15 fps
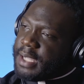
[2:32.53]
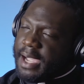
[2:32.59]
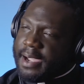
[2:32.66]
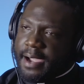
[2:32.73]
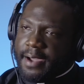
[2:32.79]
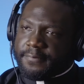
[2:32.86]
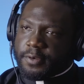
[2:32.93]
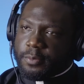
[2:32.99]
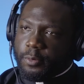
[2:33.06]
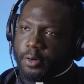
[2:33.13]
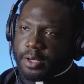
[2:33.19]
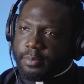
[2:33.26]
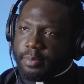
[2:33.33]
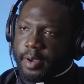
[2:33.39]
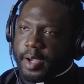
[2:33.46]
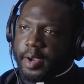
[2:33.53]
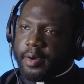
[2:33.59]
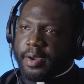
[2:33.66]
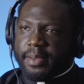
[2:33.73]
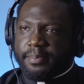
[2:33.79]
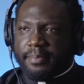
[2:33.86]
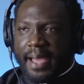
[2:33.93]
After morning
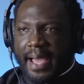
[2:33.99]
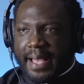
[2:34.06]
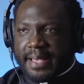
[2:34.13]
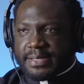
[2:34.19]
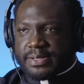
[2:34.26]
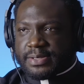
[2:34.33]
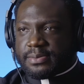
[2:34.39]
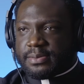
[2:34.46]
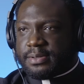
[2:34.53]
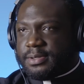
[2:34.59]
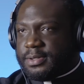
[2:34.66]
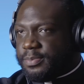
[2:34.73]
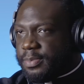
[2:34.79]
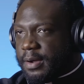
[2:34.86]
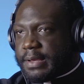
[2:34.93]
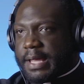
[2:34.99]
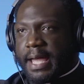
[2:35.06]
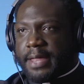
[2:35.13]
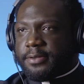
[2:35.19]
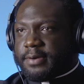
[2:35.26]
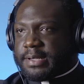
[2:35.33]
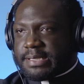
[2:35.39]
prayer and mass, you probably
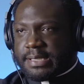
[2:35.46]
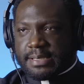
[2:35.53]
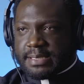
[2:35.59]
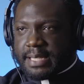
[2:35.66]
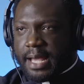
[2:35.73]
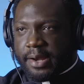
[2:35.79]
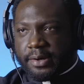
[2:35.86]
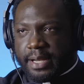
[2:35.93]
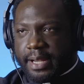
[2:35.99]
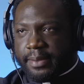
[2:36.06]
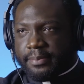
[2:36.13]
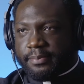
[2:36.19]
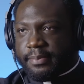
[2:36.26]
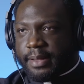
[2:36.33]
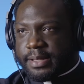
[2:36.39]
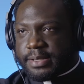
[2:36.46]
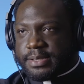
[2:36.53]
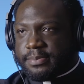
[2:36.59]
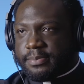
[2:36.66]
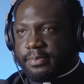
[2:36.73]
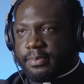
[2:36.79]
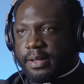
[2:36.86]
had the rest of the Saturday
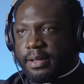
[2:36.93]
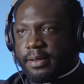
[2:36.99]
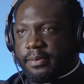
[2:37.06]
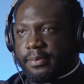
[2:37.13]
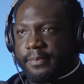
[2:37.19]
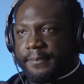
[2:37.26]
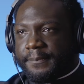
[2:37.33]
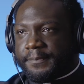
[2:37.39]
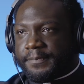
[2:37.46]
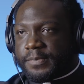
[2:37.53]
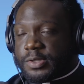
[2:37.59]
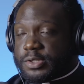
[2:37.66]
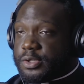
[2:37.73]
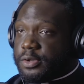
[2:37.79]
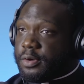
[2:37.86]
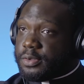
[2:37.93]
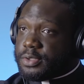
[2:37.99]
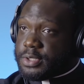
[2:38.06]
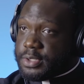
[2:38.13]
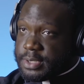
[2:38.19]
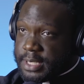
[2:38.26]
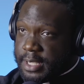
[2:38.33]
to
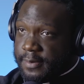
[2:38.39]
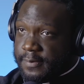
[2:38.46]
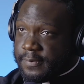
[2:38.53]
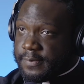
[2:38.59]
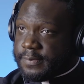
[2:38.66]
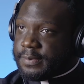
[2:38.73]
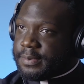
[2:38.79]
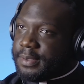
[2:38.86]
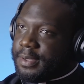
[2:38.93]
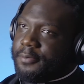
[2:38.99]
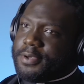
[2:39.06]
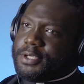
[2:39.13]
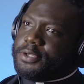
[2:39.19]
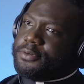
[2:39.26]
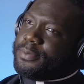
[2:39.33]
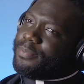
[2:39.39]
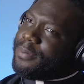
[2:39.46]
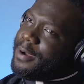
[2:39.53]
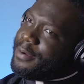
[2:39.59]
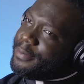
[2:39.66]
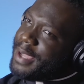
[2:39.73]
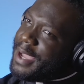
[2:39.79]
yourself, which you would
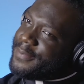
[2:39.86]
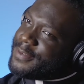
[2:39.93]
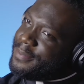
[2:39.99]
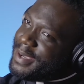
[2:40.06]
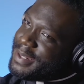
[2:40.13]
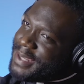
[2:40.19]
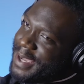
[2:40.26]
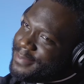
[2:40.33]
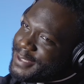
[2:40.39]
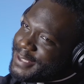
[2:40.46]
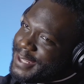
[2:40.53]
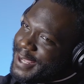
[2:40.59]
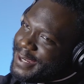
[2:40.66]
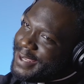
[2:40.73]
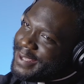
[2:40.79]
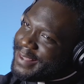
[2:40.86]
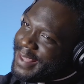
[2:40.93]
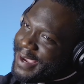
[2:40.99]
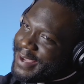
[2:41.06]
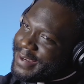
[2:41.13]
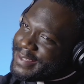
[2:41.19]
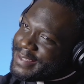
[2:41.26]
probably have to make time to study, that kind